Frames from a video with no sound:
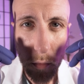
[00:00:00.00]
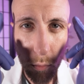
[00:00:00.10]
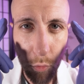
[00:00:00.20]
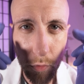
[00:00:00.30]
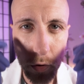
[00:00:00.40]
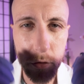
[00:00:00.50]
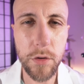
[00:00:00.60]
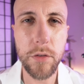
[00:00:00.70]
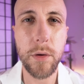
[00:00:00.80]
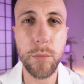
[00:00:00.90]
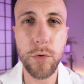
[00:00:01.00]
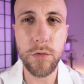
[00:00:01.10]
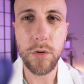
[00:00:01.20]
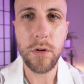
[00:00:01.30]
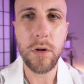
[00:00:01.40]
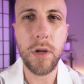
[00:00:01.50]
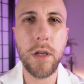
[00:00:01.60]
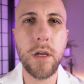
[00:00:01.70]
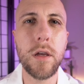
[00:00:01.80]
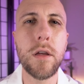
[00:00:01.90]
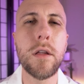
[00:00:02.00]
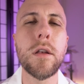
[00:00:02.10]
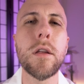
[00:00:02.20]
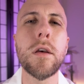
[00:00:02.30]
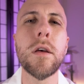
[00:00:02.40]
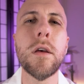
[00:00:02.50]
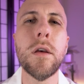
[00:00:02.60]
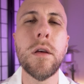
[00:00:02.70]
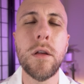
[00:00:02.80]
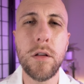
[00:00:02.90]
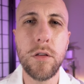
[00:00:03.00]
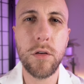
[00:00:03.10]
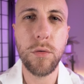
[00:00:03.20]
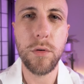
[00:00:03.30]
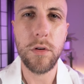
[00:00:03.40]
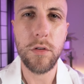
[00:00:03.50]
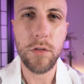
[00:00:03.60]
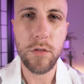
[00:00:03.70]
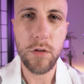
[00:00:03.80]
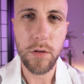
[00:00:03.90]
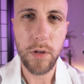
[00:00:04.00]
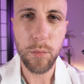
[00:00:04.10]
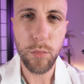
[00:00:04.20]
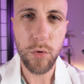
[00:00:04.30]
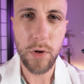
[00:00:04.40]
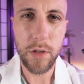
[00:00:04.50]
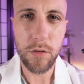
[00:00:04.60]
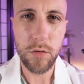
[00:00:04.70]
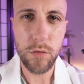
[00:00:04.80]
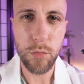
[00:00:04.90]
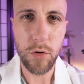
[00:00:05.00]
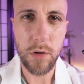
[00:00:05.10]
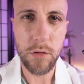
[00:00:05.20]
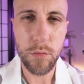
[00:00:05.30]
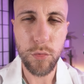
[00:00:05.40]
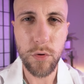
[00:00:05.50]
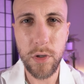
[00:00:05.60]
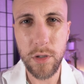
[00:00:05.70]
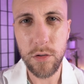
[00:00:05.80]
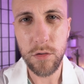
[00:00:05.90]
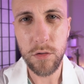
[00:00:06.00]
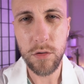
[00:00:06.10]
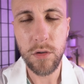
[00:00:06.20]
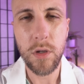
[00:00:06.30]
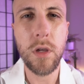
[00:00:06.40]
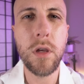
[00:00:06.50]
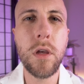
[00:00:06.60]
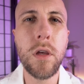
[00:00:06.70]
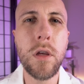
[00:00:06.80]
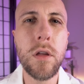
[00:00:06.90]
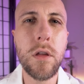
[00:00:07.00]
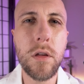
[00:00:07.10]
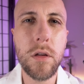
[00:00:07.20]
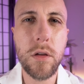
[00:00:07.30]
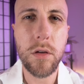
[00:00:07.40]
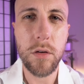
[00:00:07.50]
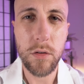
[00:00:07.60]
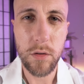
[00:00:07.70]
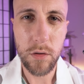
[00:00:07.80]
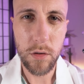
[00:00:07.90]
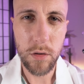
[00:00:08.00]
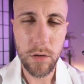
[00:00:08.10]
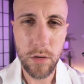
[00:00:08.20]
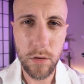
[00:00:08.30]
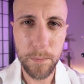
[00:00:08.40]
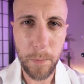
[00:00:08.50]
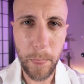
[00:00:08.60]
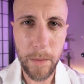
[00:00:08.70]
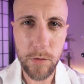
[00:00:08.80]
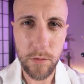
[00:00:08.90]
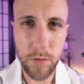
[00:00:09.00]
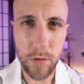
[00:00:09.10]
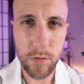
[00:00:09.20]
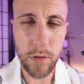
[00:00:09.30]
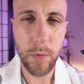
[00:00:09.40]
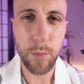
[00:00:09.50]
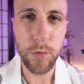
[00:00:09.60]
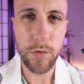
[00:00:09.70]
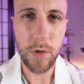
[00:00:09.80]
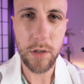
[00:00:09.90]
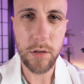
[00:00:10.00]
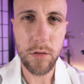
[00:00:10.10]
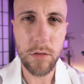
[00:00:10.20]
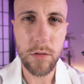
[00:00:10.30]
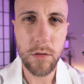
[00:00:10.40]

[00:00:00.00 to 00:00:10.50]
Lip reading: Move on to your temples here, and just go and just gently press, press, press. Good. Does that feel the same on both sides?